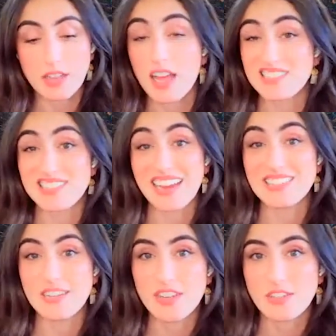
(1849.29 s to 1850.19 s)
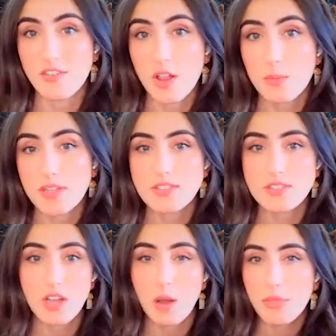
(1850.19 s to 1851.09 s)
a lot of scientific developments
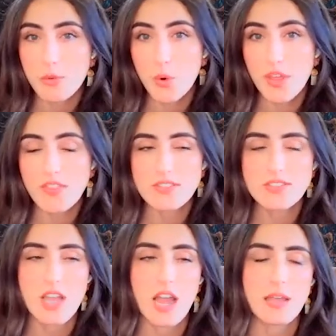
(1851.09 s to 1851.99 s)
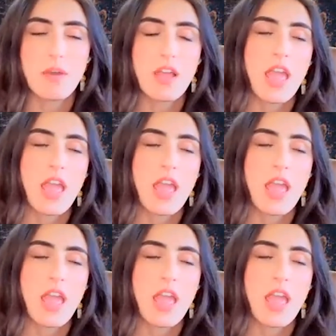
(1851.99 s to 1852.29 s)
to come through at this time.